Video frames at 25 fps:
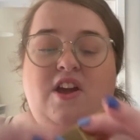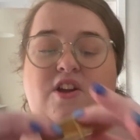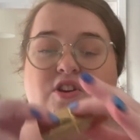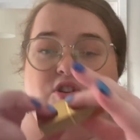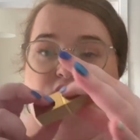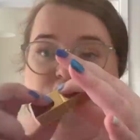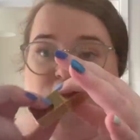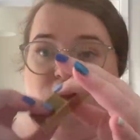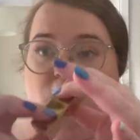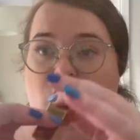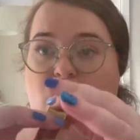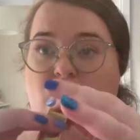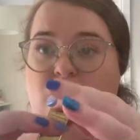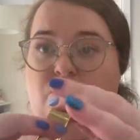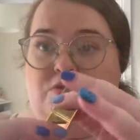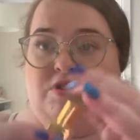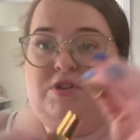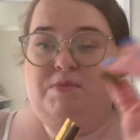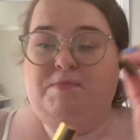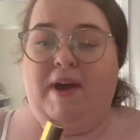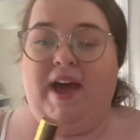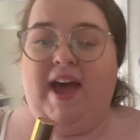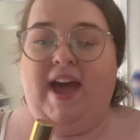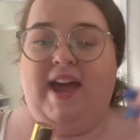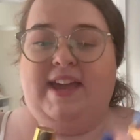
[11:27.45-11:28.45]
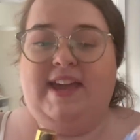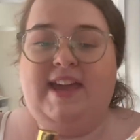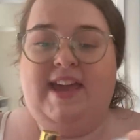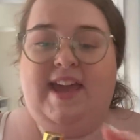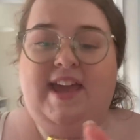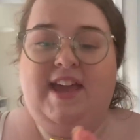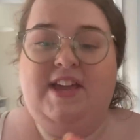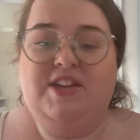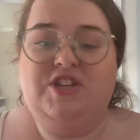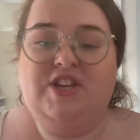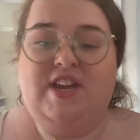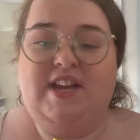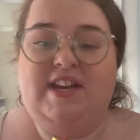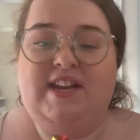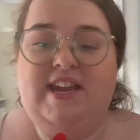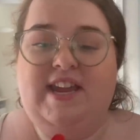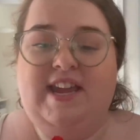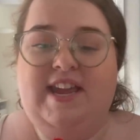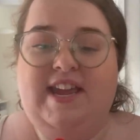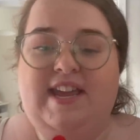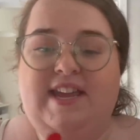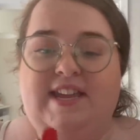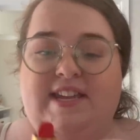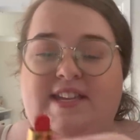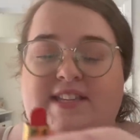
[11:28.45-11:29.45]
gold package, and it
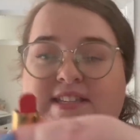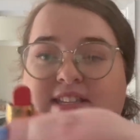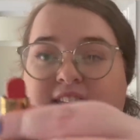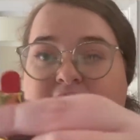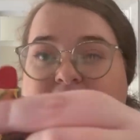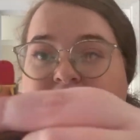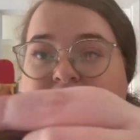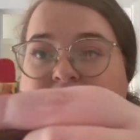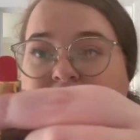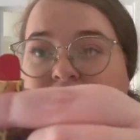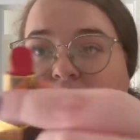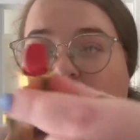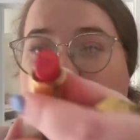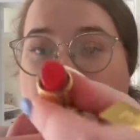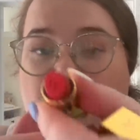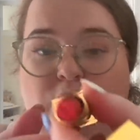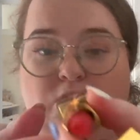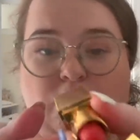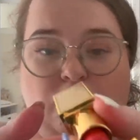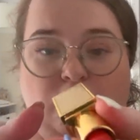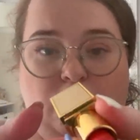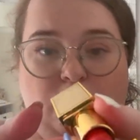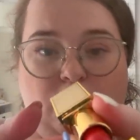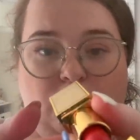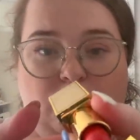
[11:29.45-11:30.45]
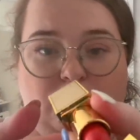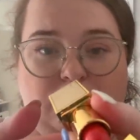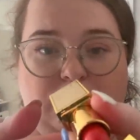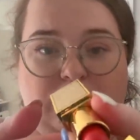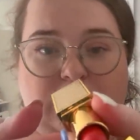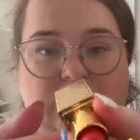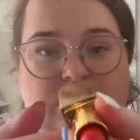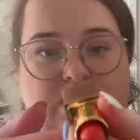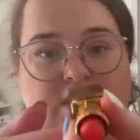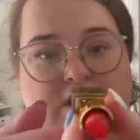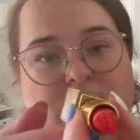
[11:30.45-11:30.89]
is called